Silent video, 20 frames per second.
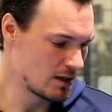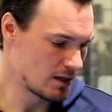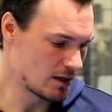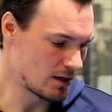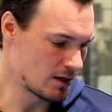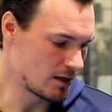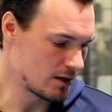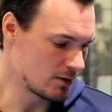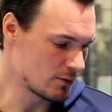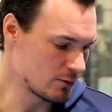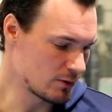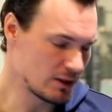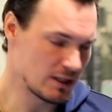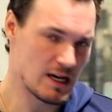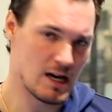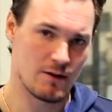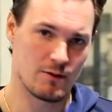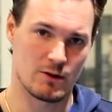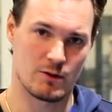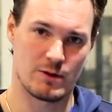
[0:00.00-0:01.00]
Uh, you really
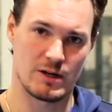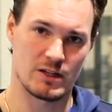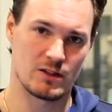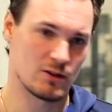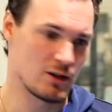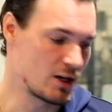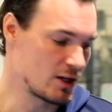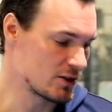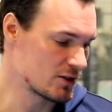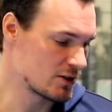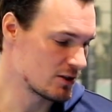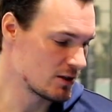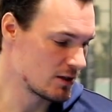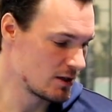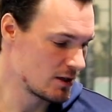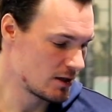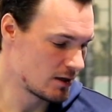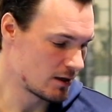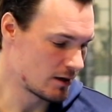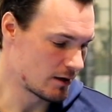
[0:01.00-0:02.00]
have a great touch
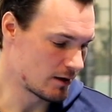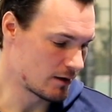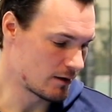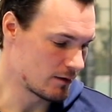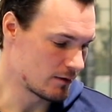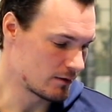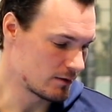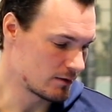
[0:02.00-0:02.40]
uh,